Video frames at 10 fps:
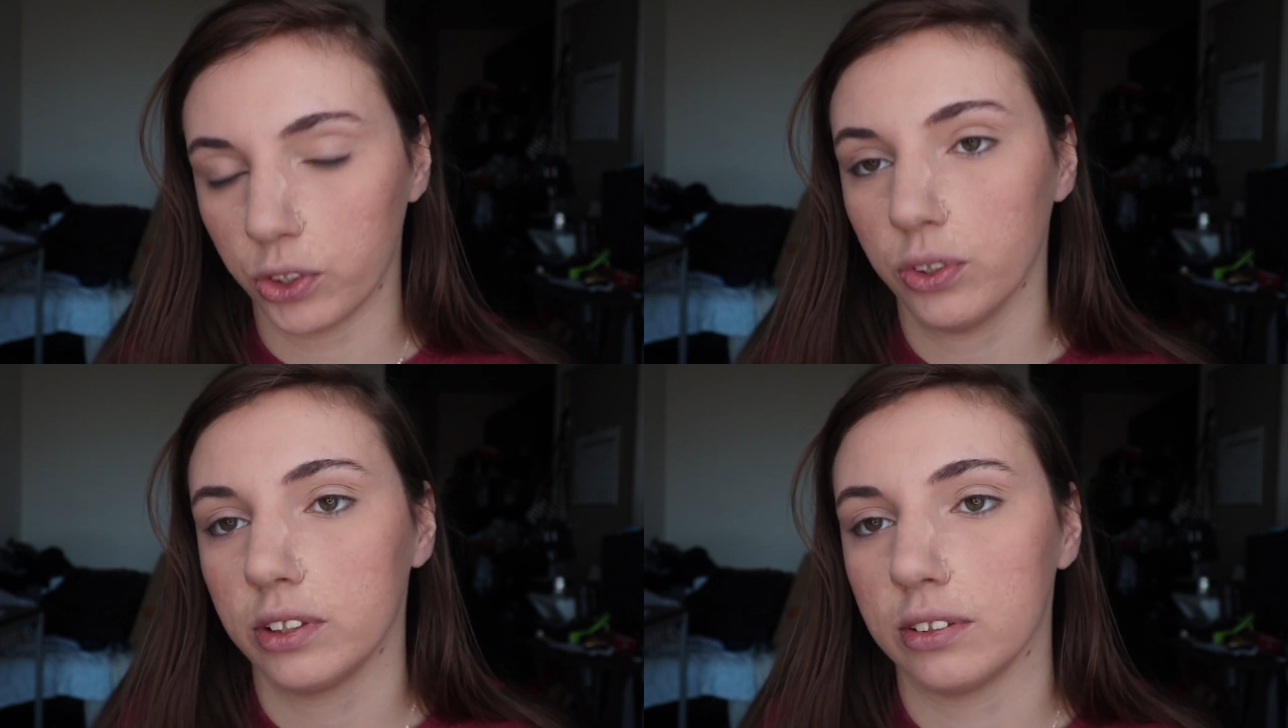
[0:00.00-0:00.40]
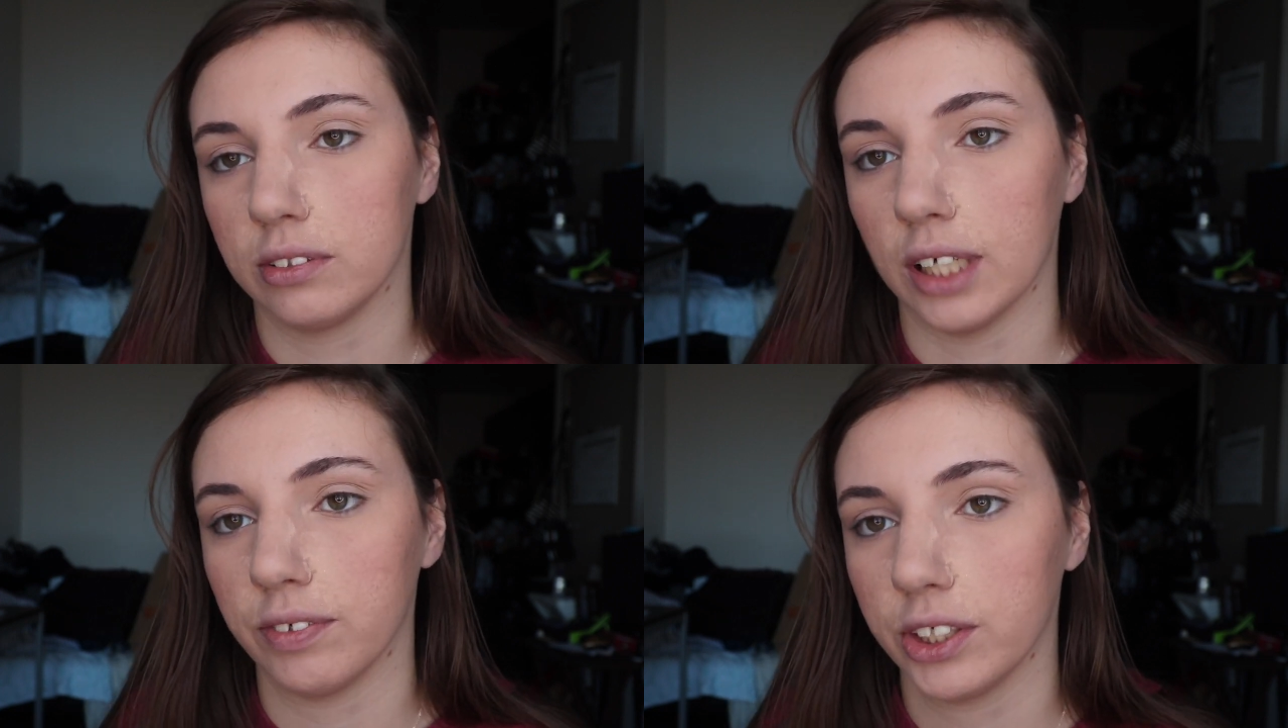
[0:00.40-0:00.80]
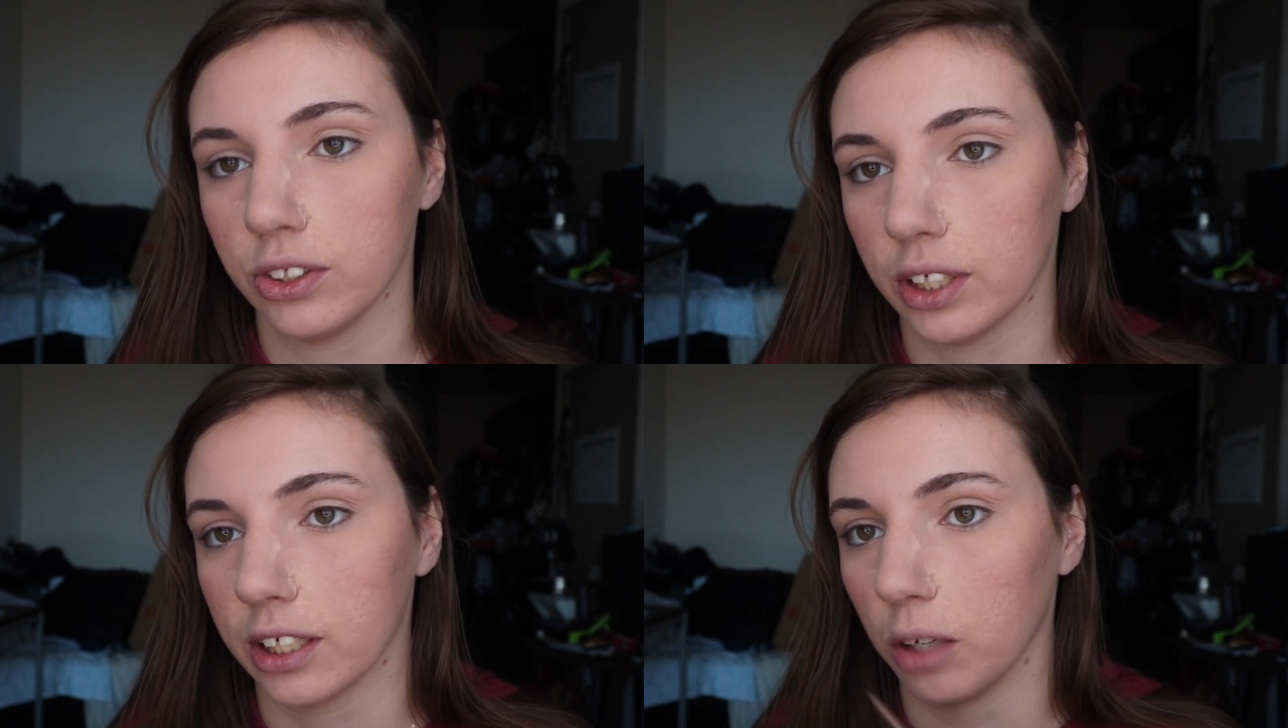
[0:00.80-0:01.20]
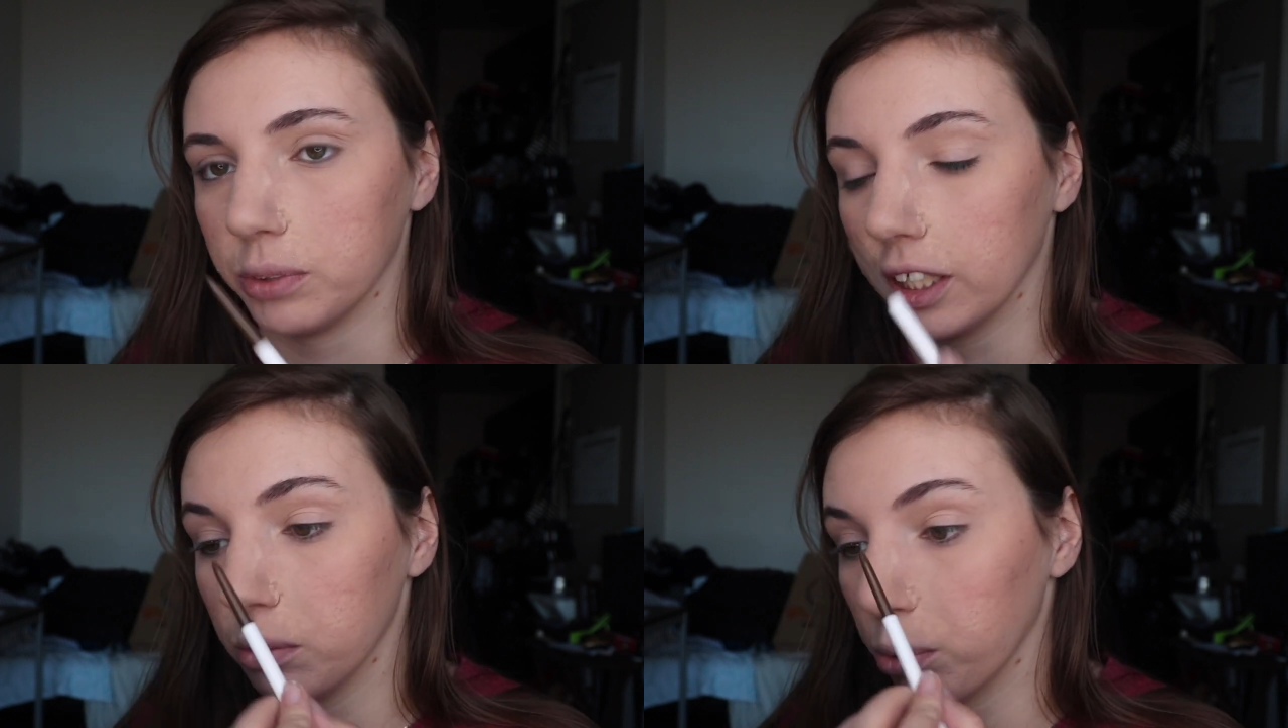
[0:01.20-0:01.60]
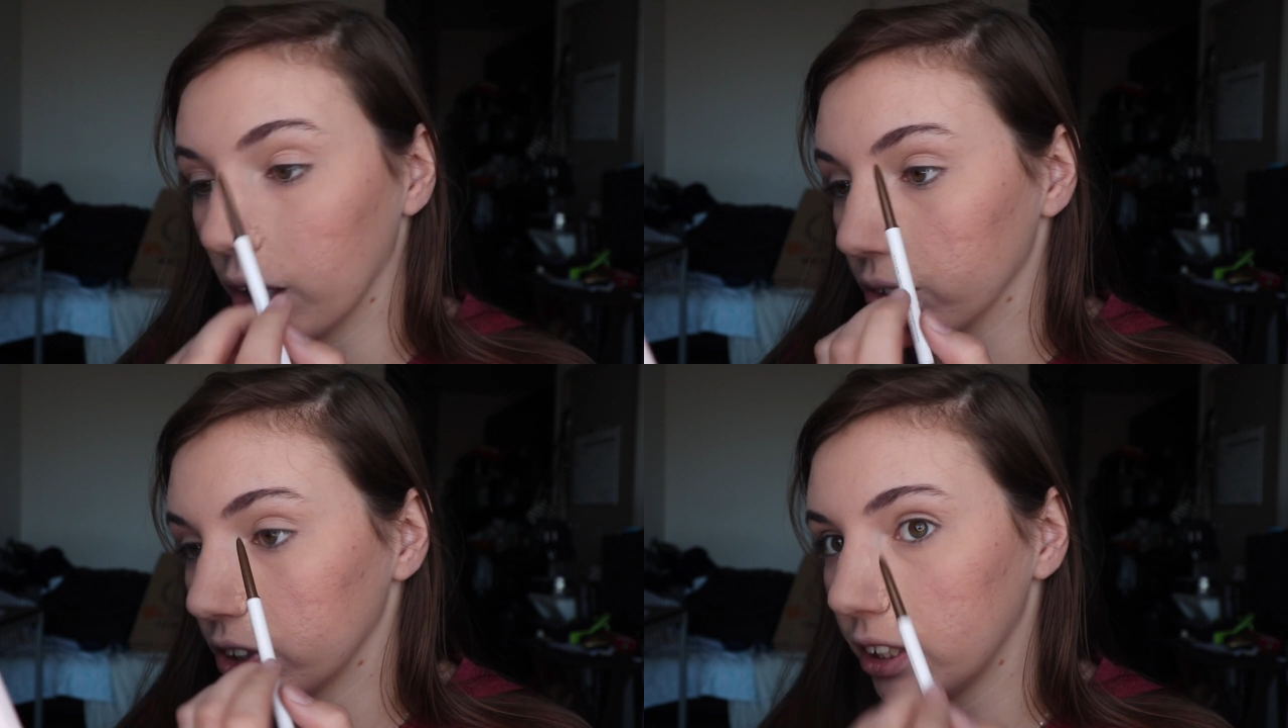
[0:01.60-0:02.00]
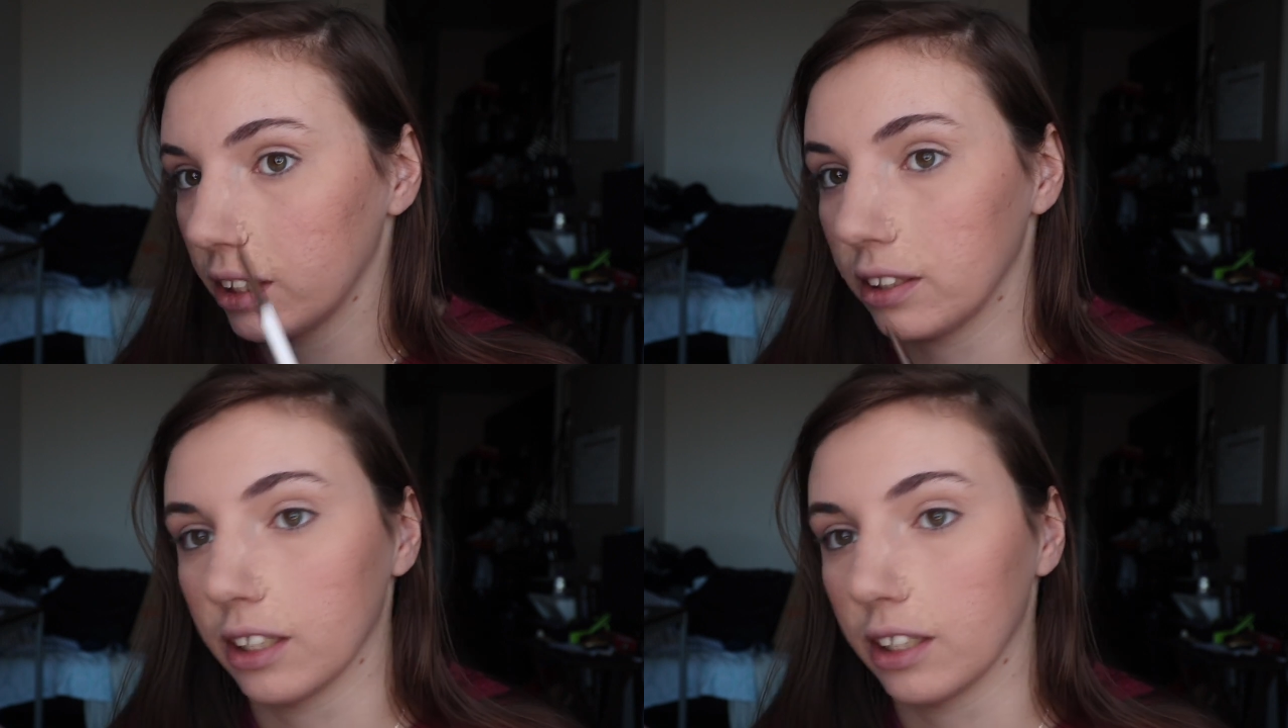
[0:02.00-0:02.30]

definitely do like an updated brow routine.